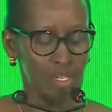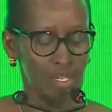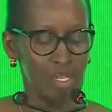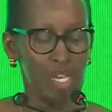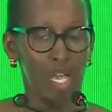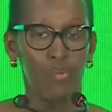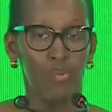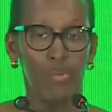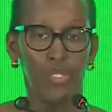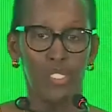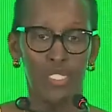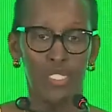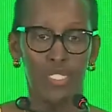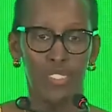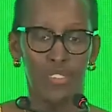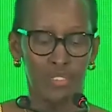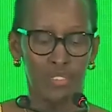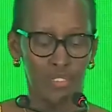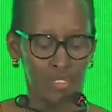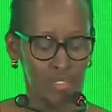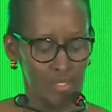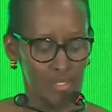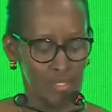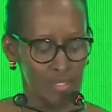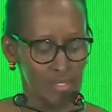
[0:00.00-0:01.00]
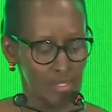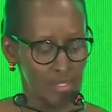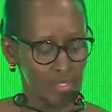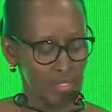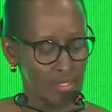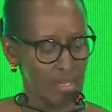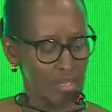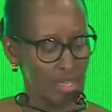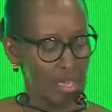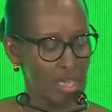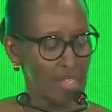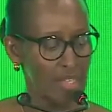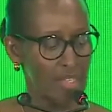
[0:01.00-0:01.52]
Our leaders
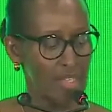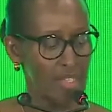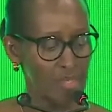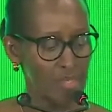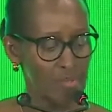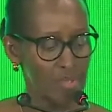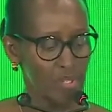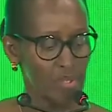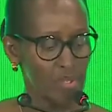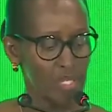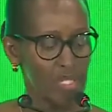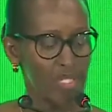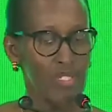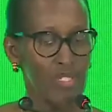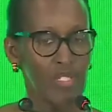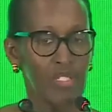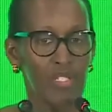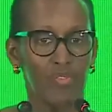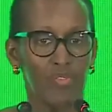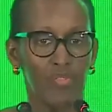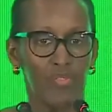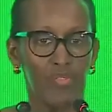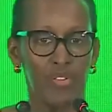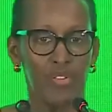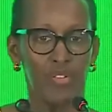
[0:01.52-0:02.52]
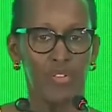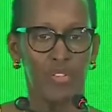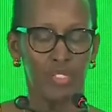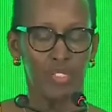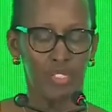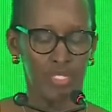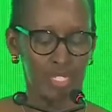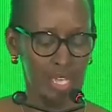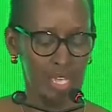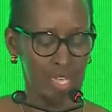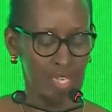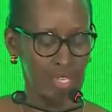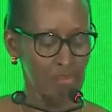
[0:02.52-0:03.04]
and liberators of the
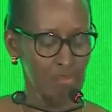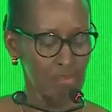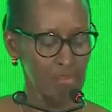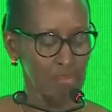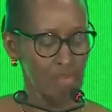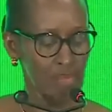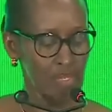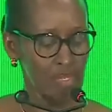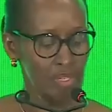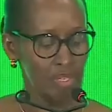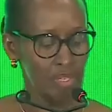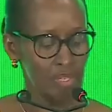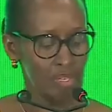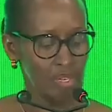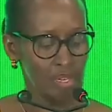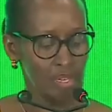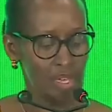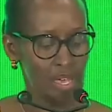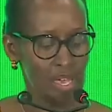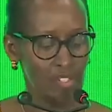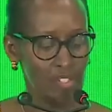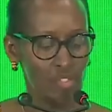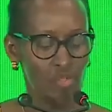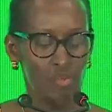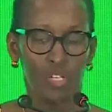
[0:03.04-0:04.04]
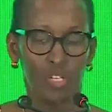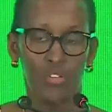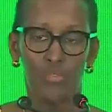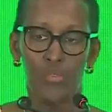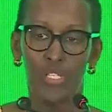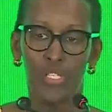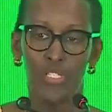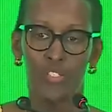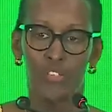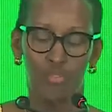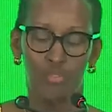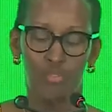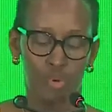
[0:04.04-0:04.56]
time had to
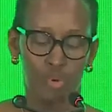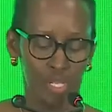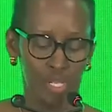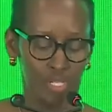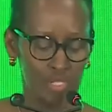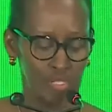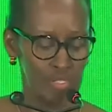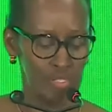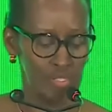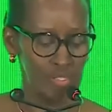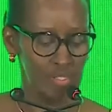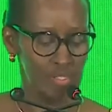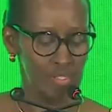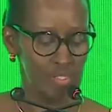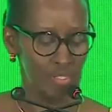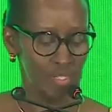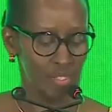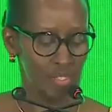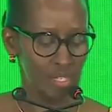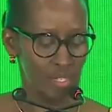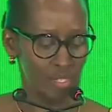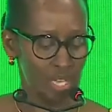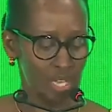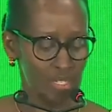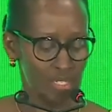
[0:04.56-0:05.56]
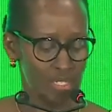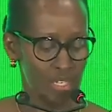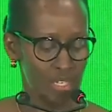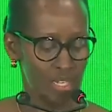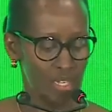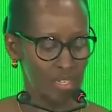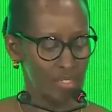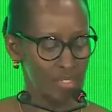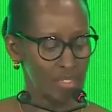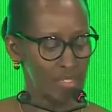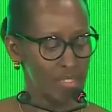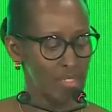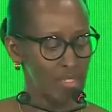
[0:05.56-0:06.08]
address the crisis at
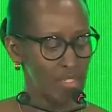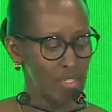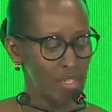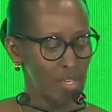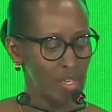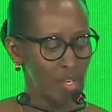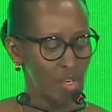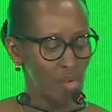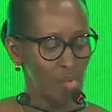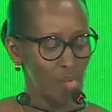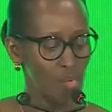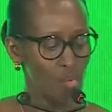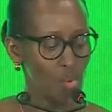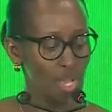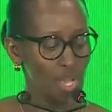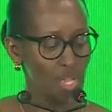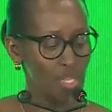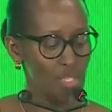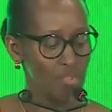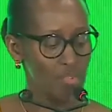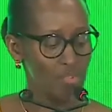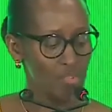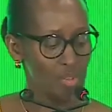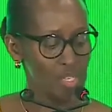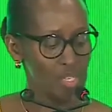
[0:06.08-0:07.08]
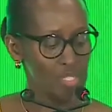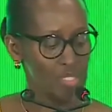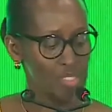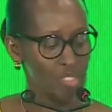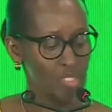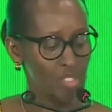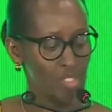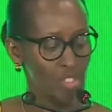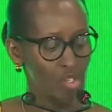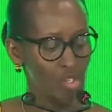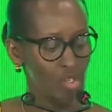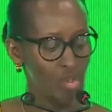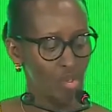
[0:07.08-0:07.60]
hand while
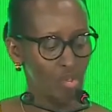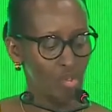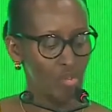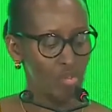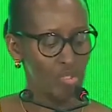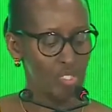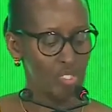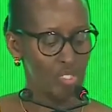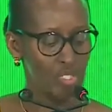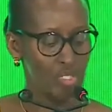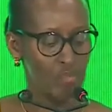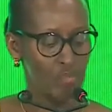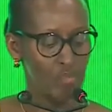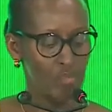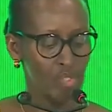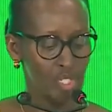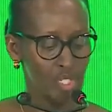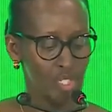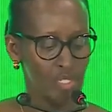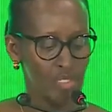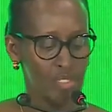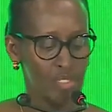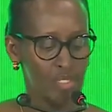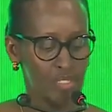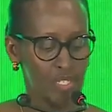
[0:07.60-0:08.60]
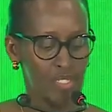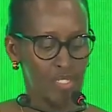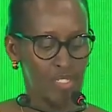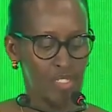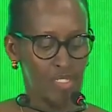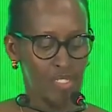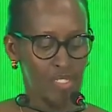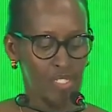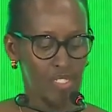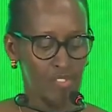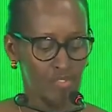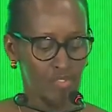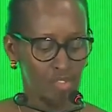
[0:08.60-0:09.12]
devising a long-term
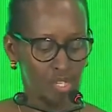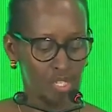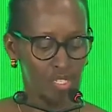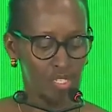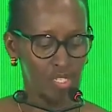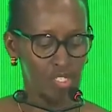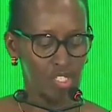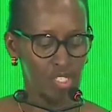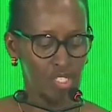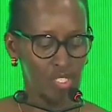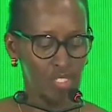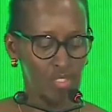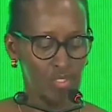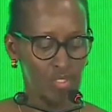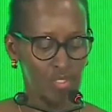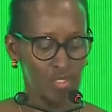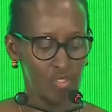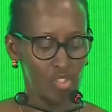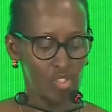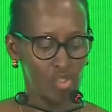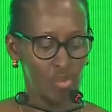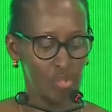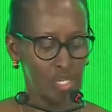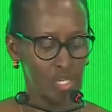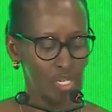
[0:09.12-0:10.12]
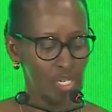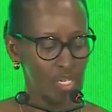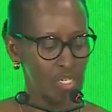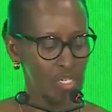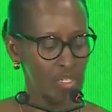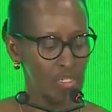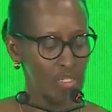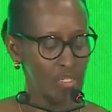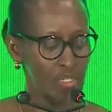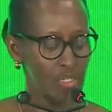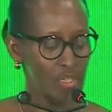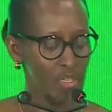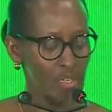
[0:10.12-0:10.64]
gender-sensitive strategy to
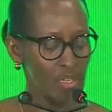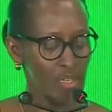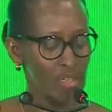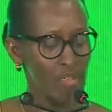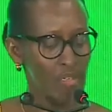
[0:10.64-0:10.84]
healing